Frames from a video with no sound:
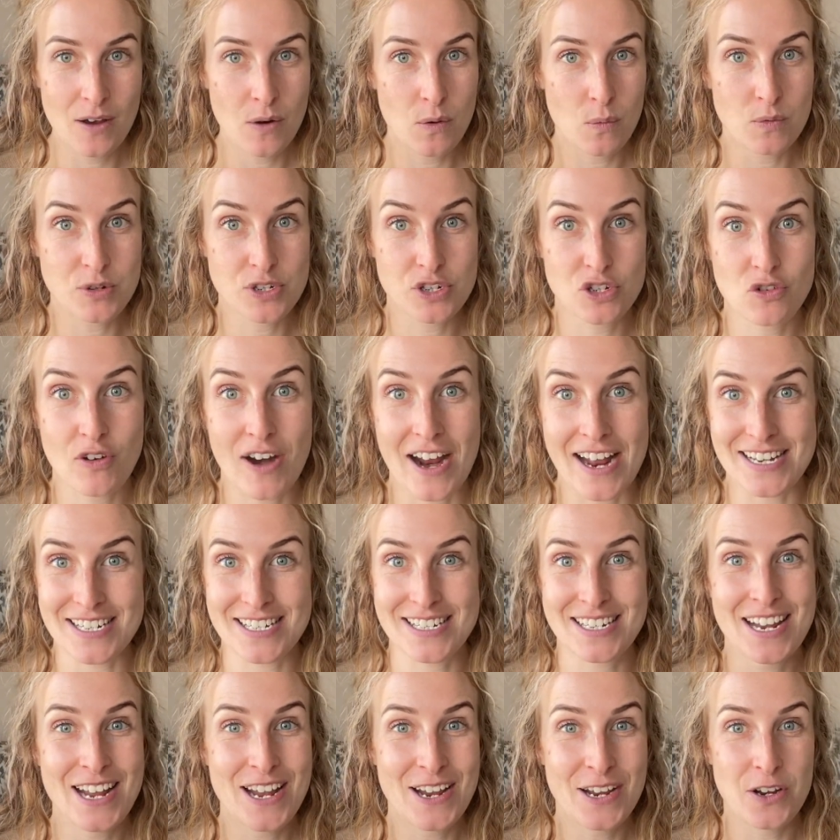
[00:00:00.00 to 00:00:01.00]

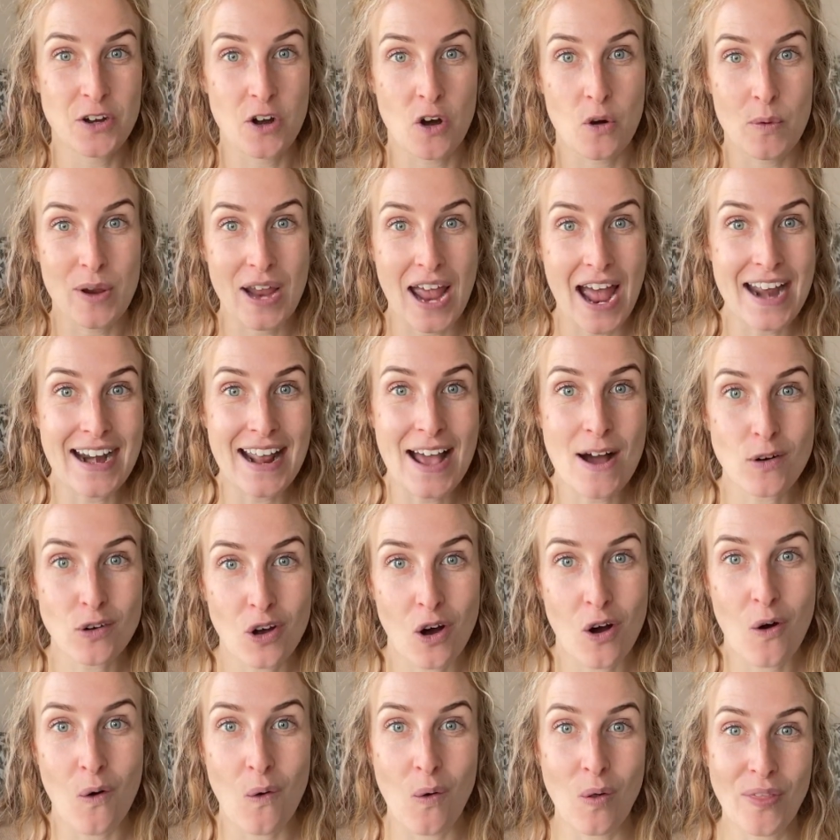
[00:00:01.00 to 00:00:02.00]
Stress, we add
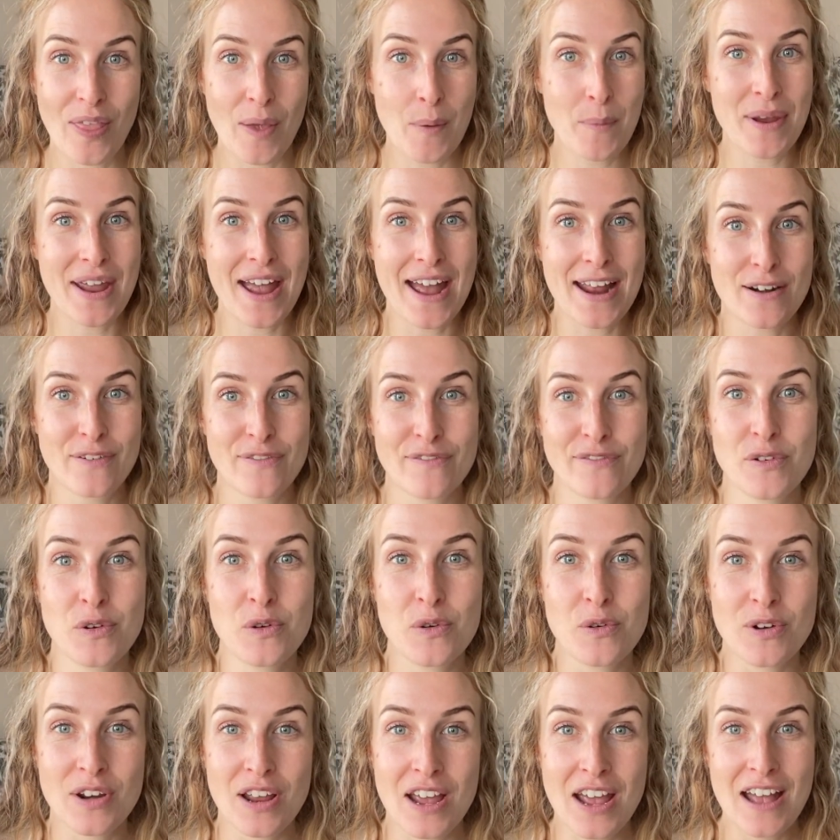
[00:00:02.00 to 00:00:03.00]
alcohol, then we add
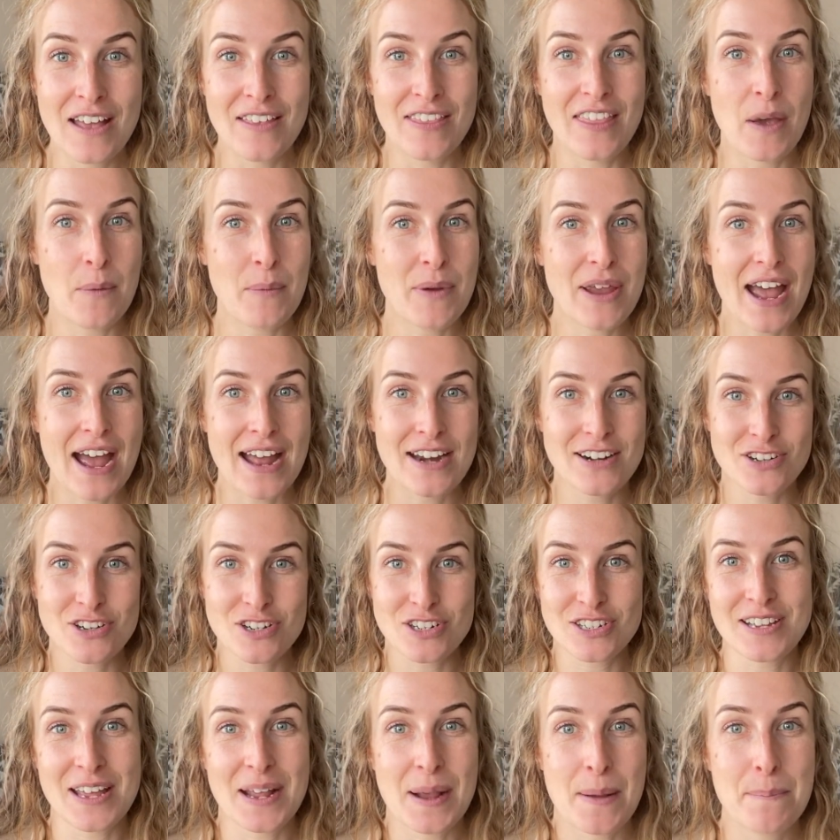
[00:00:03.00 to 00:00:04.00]
food, then we add
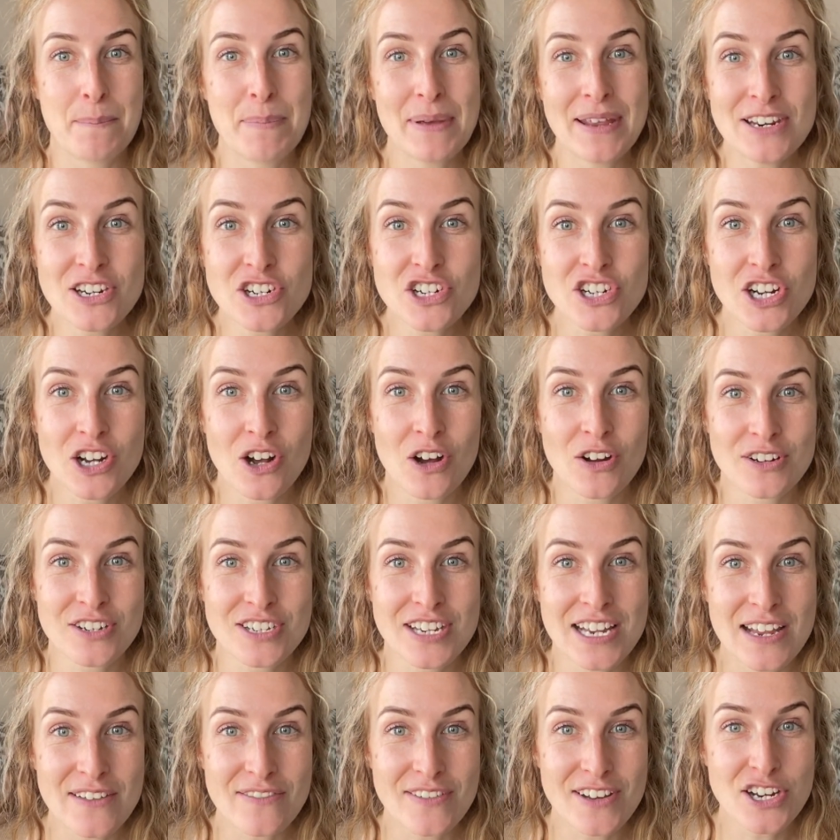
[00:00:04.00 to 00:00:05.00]
just like binging on
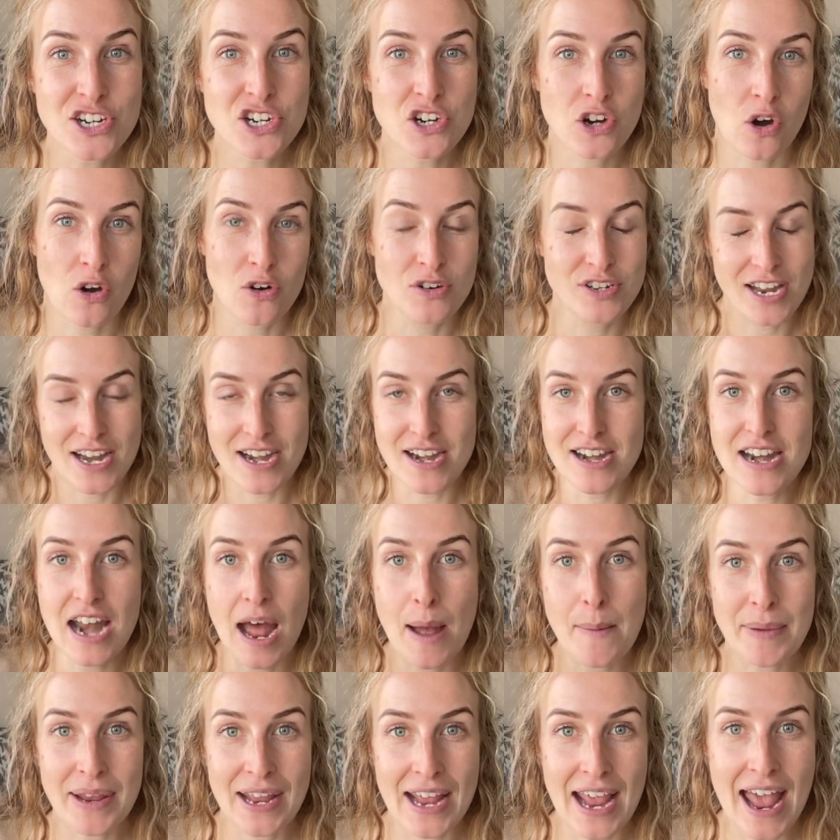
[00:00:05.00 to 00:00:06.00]
TV shows and
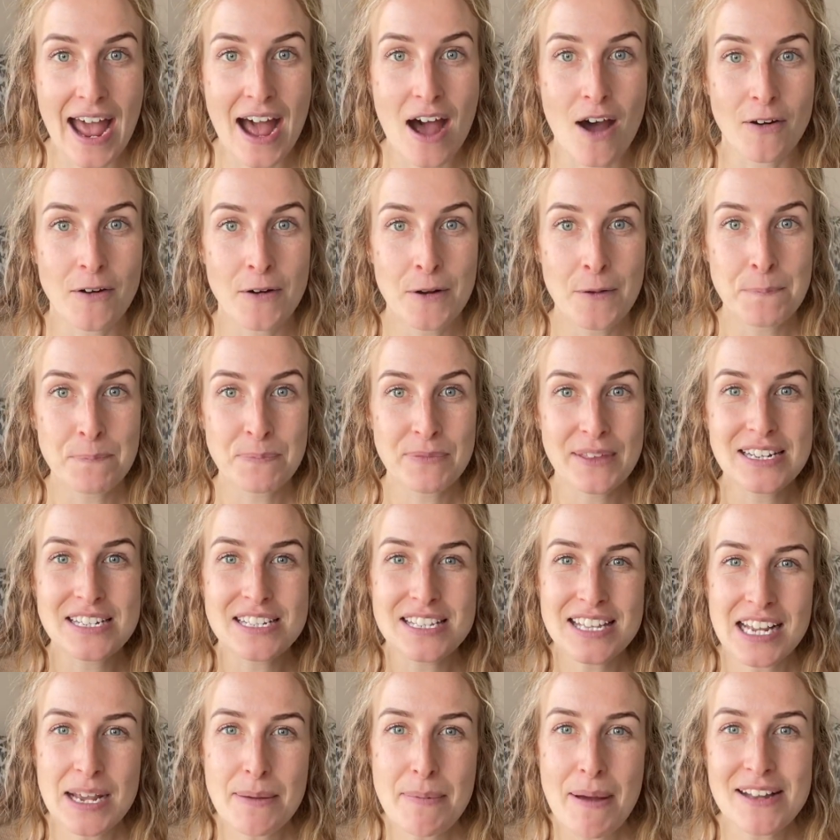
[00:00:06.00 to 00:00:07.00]
numbing out. Let's
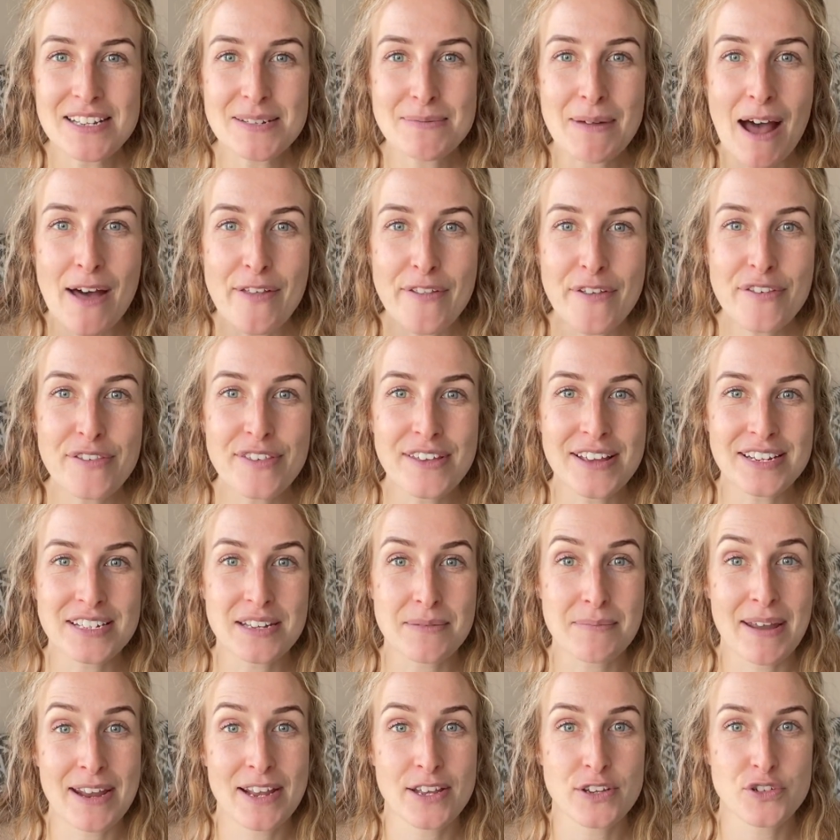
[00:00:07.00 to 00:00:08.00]
think about some other things that
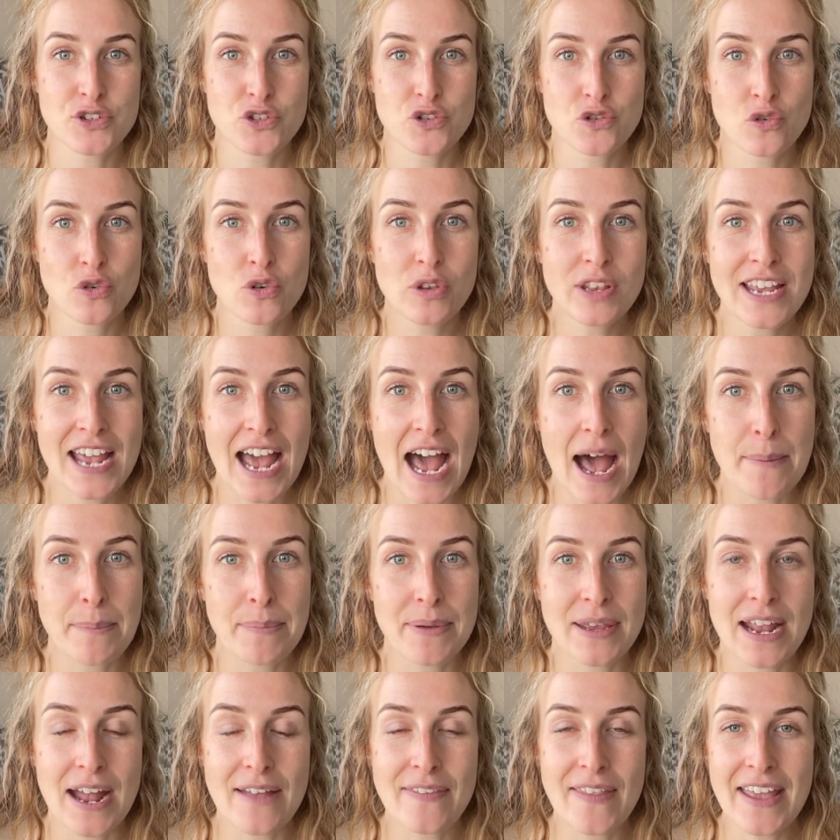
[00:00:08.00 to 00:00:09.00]
make us truly
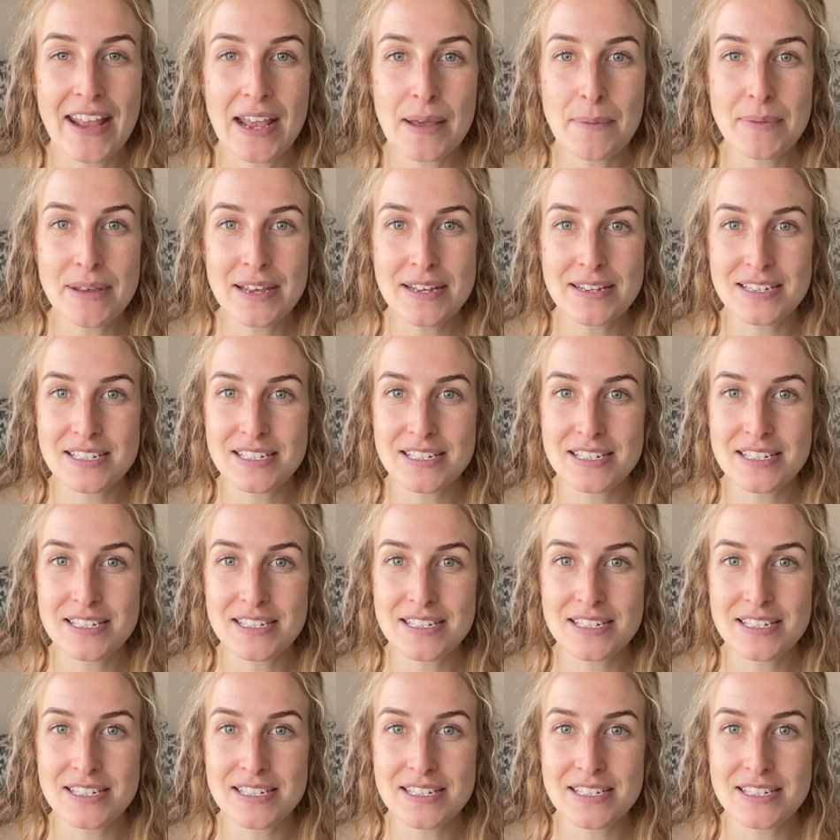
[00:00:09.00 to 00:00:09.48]
happy. And they can be as